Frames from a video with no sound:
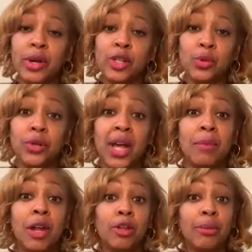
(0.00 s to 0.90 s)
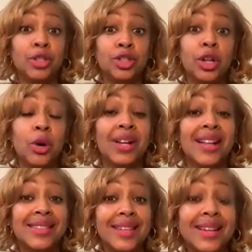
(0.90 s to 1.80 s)
his real name either, but you know what
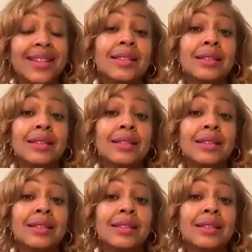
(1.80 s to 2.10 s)
I did